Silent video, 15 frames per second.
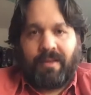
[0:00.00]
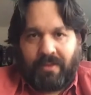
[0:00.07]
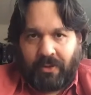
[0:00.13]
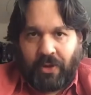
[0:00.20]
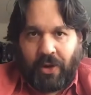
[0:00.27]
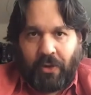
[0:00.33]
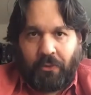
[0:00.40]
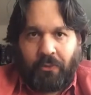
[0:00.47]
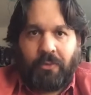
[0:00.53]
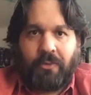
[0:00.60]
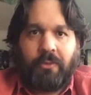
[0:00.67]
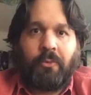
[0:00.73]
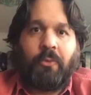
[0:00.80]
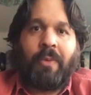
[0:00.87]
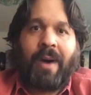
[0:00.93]
No.
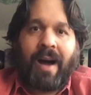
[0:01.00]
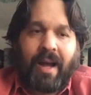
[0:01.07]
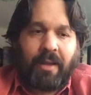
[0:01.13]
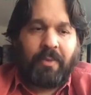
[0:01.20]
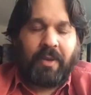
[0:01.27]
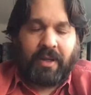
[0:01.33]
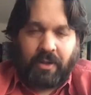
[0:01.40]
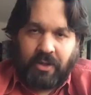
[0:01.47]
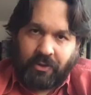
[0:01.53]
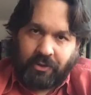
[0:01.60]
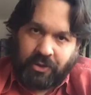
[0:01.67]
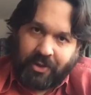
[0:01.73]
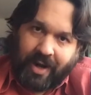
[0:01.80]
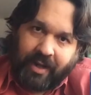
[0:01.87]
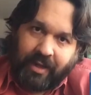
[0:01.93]
Why? Because you're
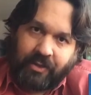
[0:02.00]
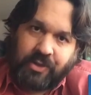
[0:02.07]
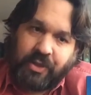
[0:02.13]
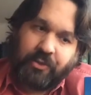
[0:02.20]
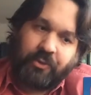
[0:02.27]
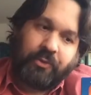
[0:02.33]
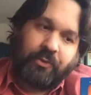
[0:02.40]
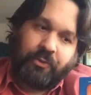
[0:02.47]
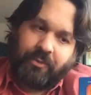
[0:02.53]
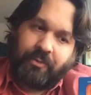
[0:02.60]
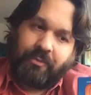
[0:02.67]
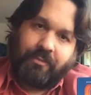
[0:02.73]
trying to